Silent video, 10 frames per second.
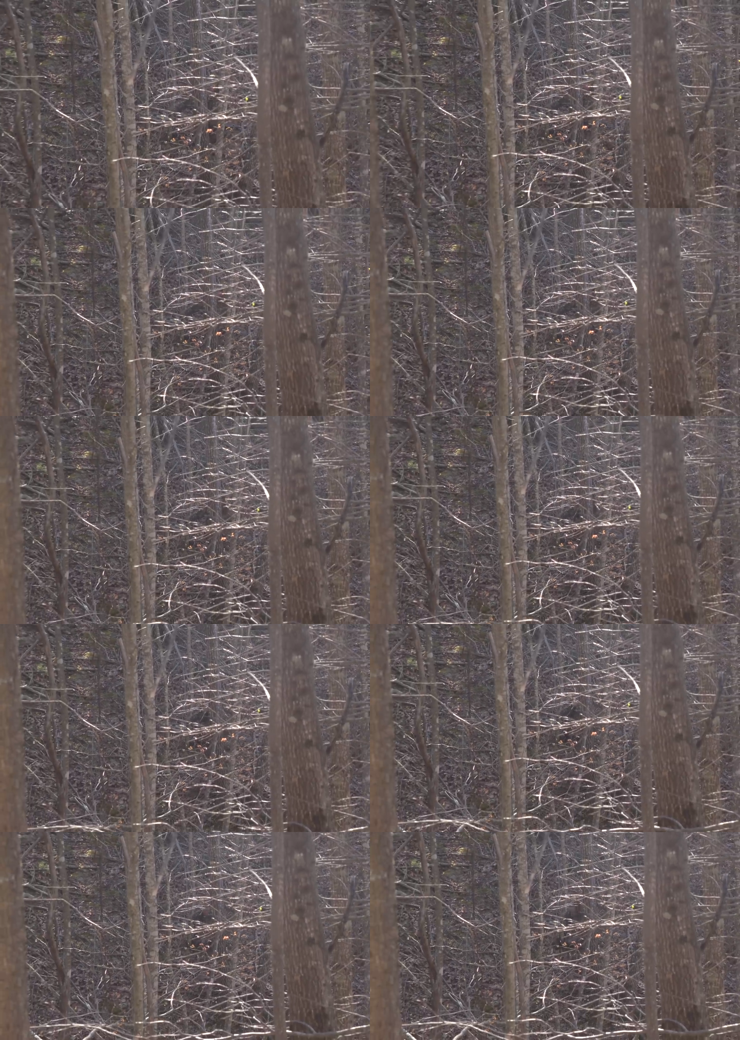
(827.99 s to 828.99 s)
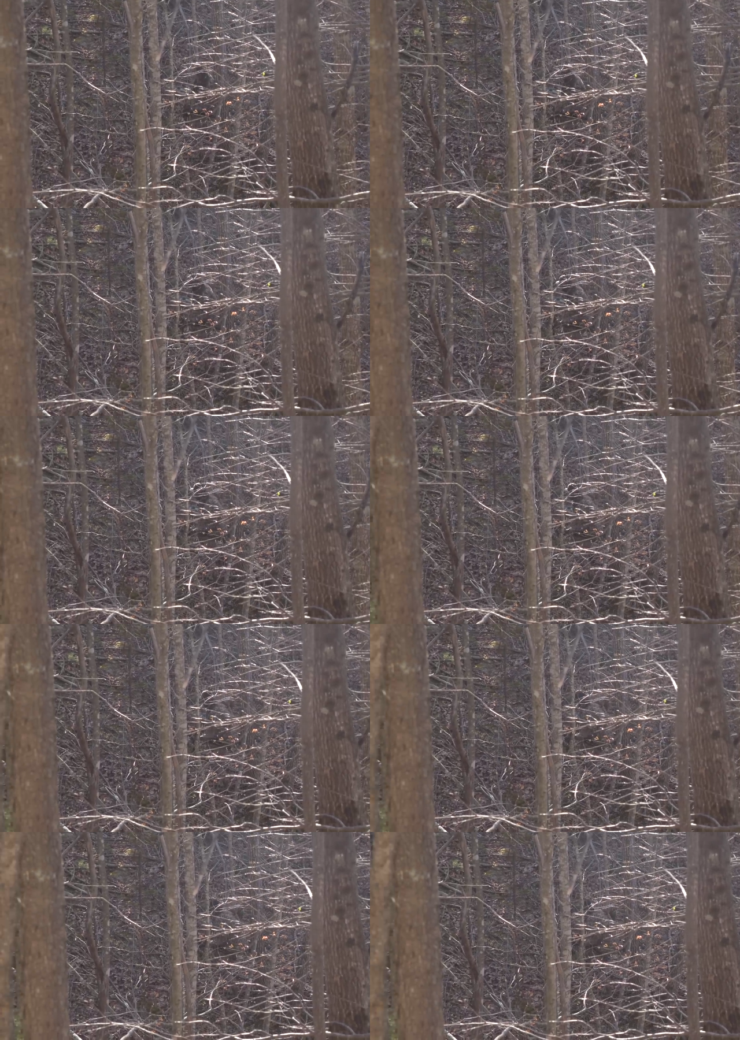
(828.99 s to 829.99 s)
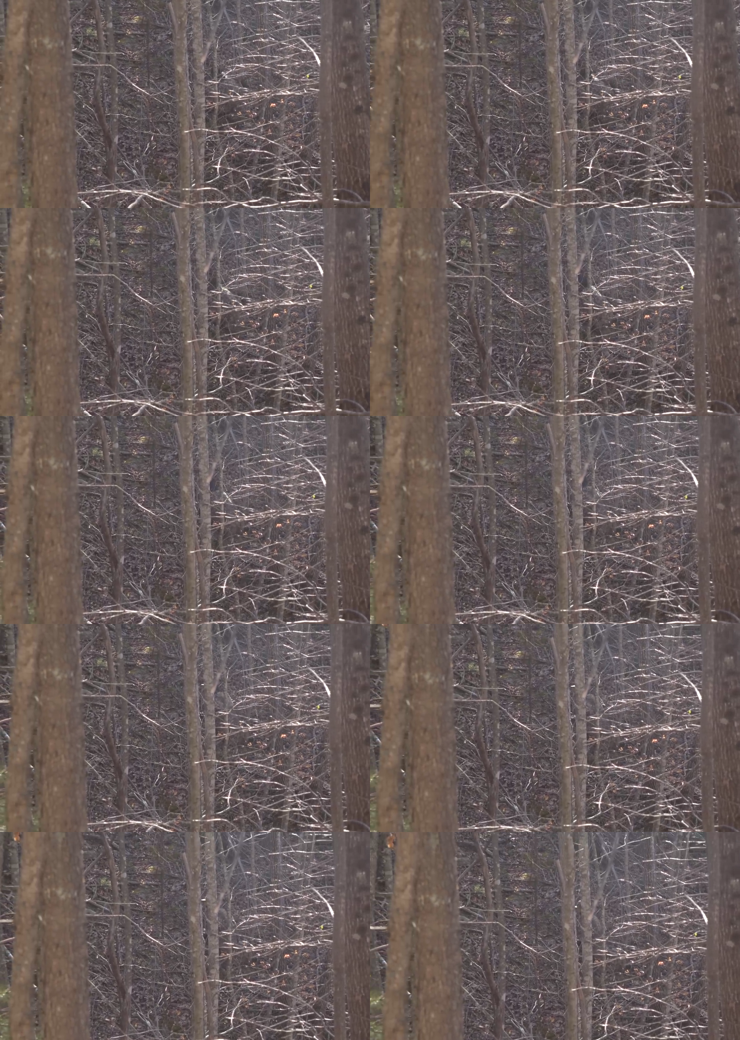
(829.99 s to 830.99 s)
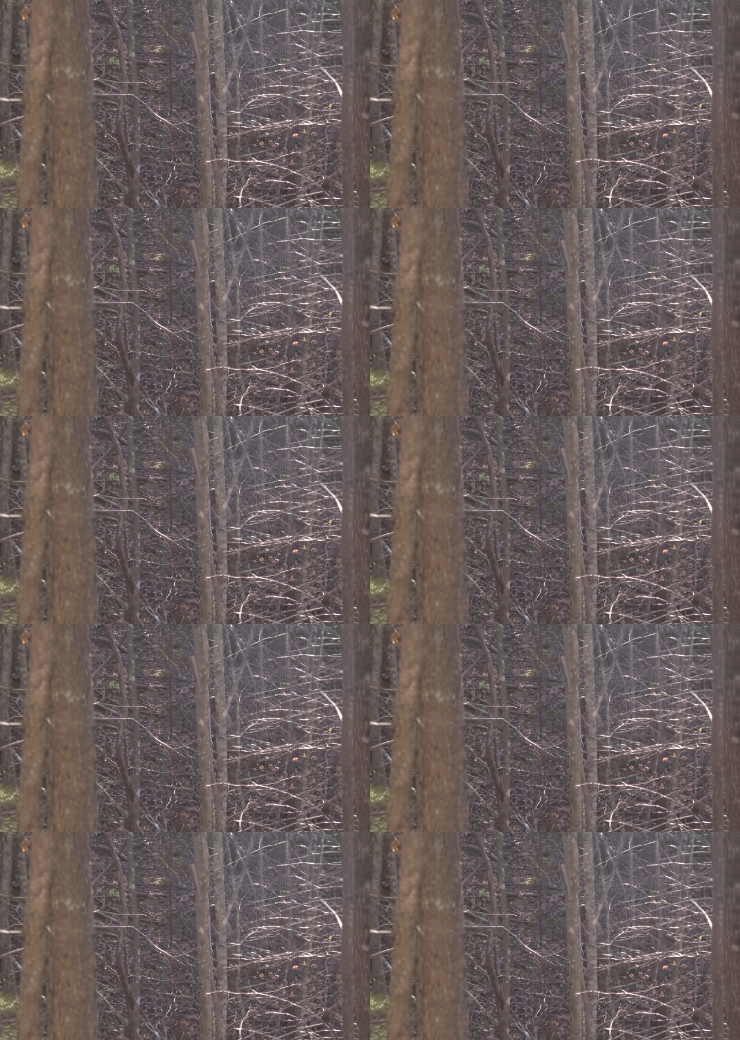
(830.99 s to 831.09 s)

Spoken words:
(no speaker visible)